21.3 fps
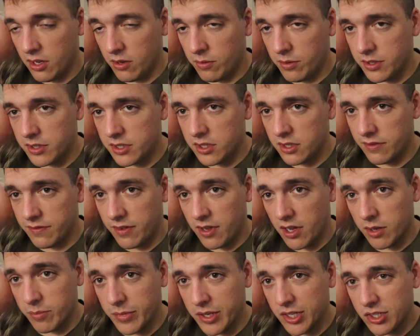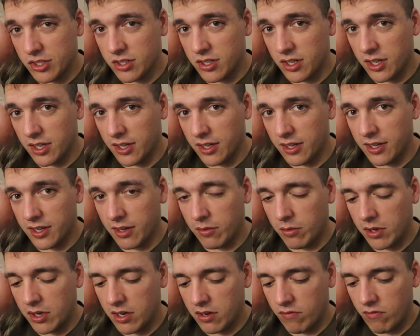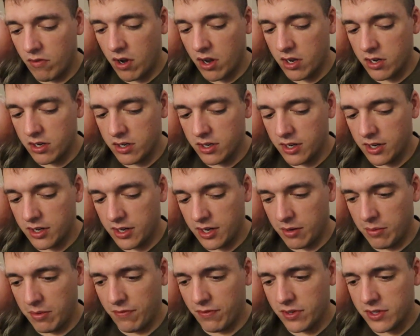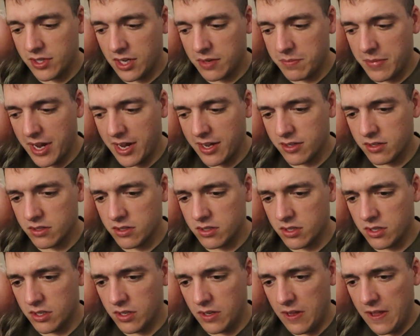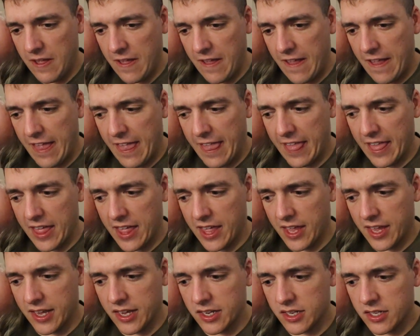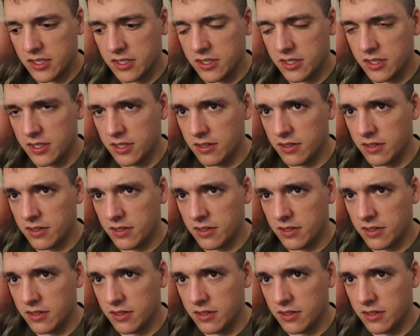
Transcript: Wasn't a vlog much today. I went on a run. I went for 10 miles, and